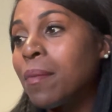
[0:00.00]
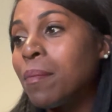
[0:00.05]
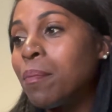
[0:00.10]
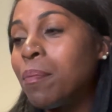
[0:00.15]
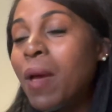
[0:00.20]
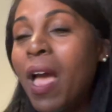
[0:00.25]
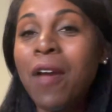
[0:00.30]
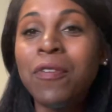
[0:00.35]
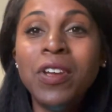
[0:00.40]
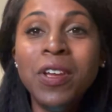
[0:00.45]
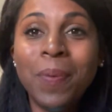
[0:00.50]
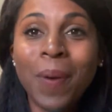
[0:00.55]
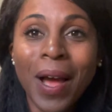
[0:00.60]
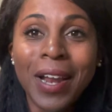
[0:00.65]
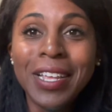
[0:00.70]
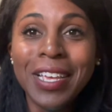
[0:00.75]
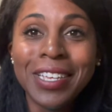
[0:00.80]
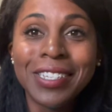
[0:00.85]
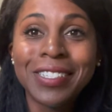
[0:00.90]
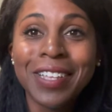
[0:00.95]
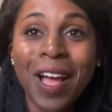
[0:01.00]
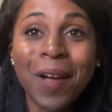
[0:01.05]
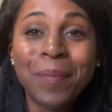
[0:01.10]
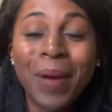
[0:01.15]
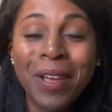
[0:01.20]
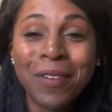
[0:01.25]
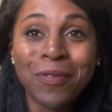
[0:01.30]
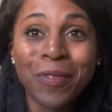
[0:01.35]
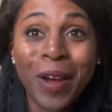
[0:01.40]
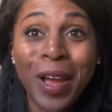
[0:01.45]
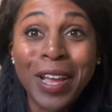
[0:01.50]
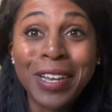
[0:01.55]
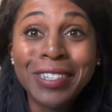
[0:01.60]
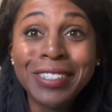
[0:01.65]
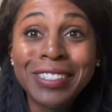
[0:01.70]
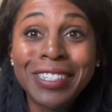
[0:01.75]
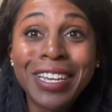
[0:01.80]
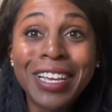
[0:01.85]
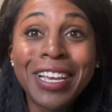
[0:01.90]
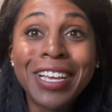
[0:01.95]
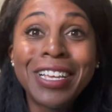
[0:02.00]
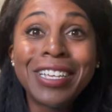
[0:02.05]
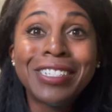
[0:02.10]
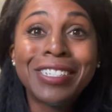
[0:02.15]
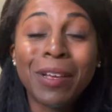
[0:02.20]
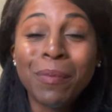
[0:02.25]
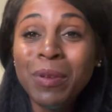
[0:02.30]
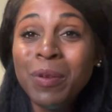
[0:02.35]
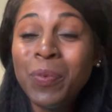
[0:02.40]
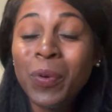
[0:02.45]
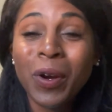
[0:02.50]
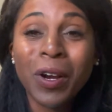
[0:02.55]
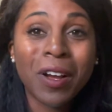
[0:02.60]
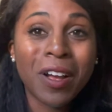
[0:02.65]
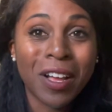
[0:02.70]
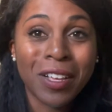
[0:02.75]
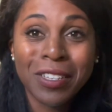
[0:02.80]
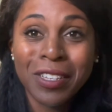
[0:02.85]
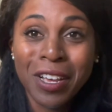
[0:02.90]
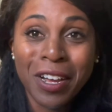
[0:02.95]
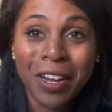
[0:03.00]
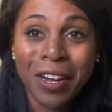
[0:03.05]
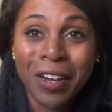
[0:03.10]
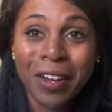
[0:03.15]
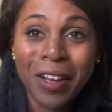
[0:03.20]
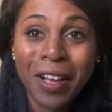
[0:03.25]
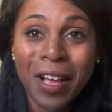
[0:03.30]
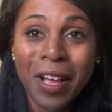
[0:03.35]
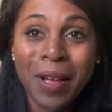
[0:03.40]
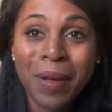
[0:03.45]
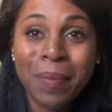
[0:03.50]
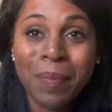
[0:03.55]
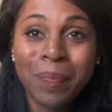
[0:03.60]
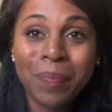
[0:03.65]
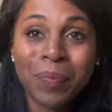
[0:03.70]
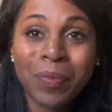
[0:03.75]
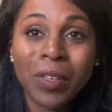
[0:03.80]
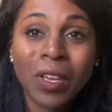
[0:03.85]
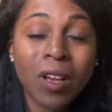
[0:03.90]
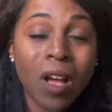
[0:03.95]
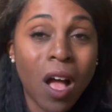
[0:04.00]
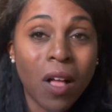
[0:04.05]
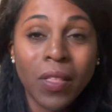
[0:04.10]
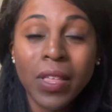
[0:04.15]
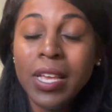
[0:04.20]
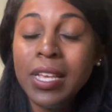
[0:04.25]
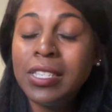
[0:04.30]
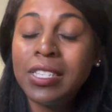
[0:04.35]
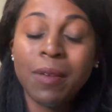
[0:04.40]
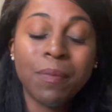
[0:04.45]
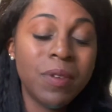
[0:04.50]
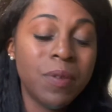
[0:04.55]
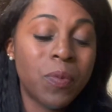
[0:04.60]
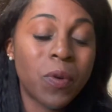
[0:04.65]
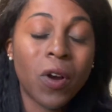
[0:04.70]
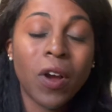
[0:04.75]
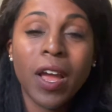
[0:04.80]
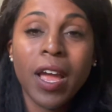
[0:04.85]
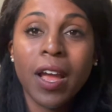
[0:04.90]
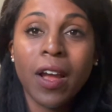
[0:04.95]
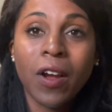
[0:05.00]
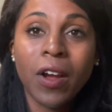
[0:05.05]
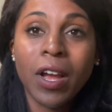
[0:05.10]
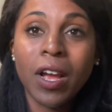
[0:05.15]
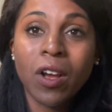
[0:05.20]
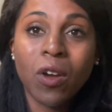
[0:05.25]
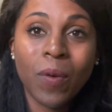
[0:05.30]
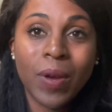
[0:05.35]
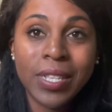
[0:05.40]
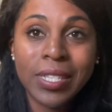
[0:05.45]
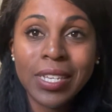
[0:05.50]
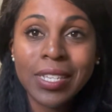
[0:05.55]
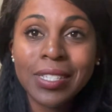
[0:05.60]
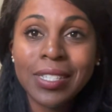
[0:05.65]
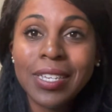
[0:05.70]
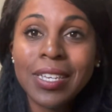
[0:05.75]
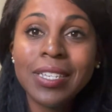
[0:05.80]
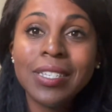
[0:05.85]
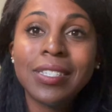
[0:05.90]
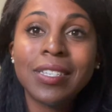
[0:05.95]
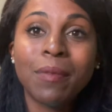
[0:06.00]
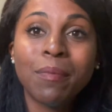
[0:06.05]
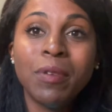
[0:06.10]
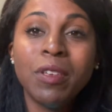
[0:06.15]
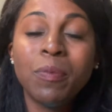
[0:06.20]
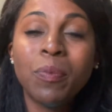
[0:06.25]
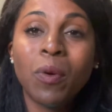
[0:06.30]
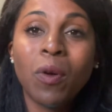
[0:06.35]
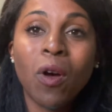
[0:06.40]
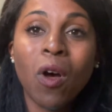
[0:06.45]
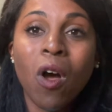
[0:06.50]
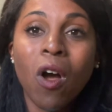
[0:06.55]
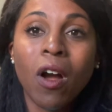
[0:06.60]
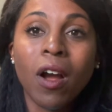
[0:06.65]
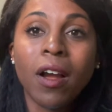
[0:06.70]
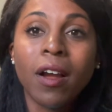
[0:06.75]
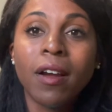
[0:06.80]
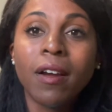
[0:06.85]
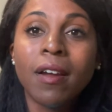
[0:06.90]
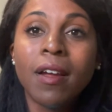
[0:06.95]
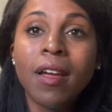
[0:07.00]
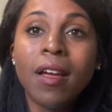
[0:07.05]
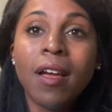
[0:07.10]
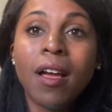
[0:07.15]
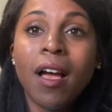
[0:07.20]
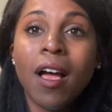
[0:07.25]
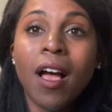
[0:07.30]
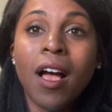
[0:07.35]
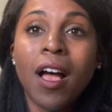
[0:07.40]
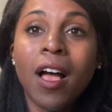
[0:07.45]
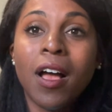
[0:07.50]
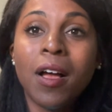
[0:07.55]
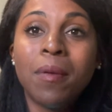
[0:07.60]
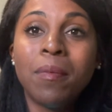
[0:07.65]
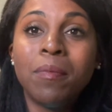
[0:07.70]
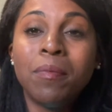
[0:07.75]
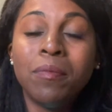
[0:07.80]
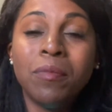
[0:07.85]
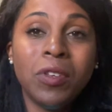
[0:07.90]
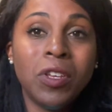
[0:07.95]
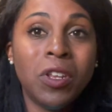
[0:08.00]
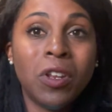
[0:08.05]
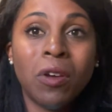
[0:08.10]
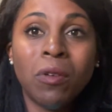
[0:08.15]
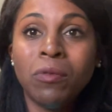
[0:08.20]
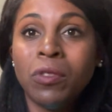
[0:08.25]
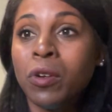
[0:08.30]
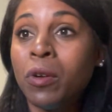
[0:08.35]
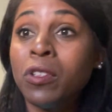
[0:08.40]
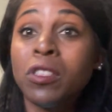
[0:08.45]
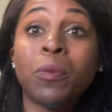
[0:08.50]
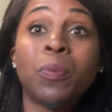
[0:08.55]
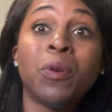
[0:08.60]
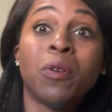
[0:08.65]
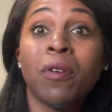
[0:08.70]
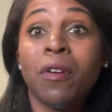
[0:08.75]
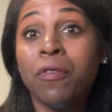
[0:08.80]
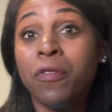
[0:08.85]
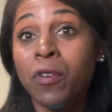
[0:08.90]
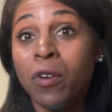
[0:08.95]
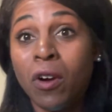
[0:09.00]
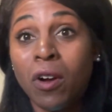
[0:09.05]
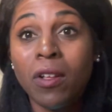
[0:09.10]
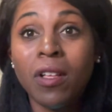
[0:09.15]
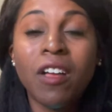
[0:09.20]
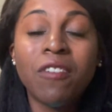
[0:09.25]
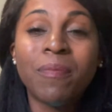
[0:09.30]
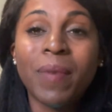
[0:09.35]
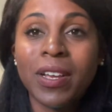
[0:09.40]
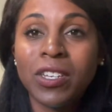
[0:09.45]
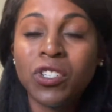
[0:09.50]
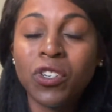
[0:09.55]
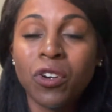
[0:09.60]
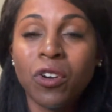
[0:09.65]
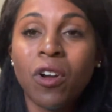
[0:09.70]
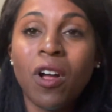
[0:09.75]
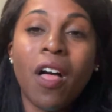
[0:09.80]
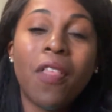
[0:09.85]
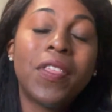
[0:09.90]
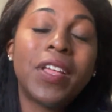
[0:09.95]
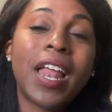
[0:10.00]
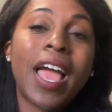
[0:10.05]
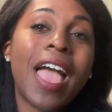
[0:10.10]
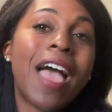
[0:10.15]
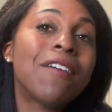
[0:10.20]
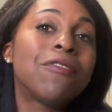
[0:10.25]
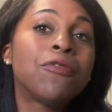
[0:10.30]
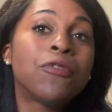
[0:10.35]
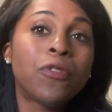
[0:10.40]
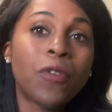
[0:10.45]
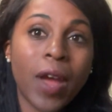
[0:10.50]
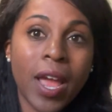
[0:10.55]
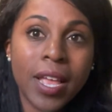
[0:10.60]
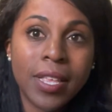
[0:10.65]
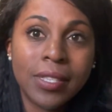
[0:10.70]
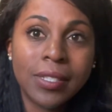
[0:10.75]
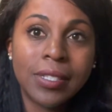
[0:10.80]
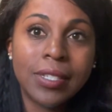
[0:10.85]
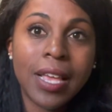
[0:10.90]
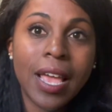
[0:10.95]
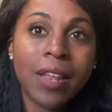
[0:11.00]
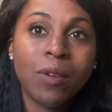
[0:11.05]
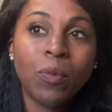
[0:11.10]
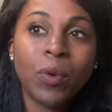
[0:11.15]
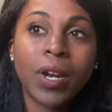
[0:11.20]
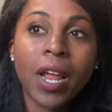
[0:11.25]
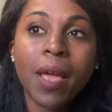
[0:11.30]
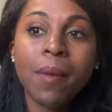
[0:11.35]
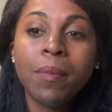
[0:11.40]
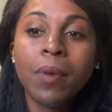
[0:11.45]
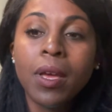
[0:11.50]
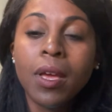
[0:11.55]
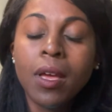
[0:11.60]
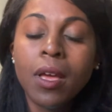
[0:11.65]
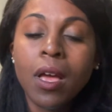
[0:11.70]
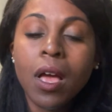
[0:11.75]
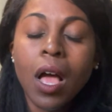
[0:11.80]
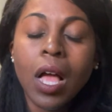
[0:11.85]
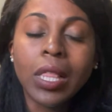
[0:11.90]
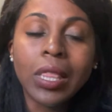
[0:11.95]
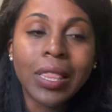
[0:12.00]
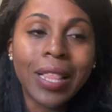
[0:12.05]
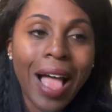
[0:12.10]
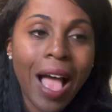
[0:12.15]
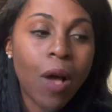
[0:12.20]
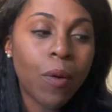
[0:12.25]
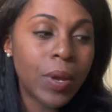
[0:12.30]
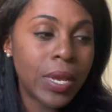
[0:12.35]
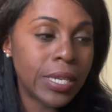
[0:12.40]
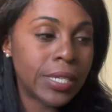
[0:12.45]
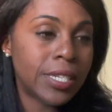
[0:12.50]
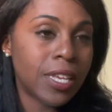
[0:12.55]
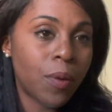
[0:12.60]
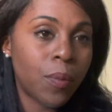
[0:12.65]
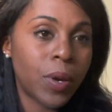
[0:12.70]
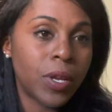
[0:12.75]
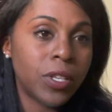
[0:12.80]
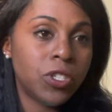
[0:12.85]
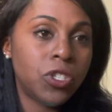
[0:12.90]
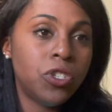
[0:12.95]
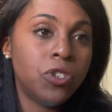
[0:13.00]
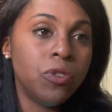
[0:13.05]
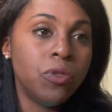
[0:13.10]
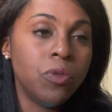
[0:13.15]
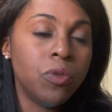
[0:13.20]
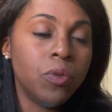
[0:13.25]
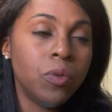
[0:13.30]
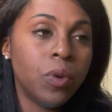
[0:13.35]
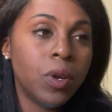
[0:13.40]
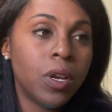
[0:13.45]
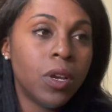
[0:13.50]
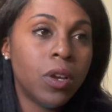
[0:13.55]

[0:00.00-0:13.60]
everybody is not my friend. Some people are colleagues, some people are acquaintances, some people are they're on the peripheral of my circle, and then I have friends. And when I'm allowing someone to